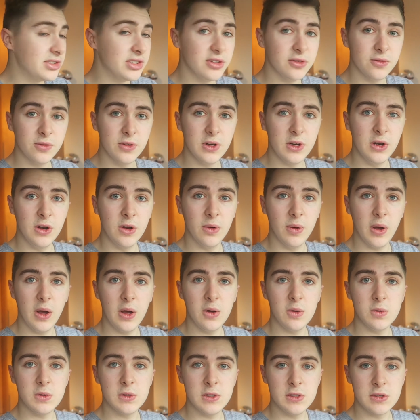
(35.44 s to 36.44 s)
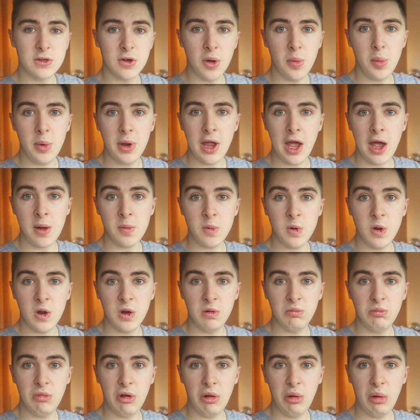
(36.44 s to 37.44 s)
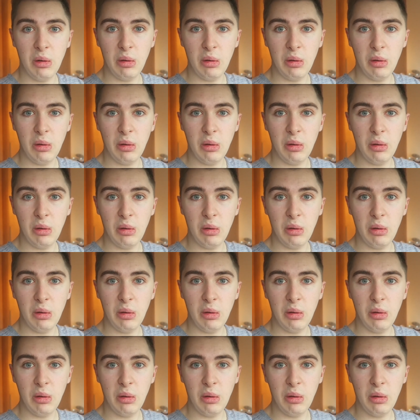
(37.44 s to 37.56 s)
don't really know what else is going to be happening.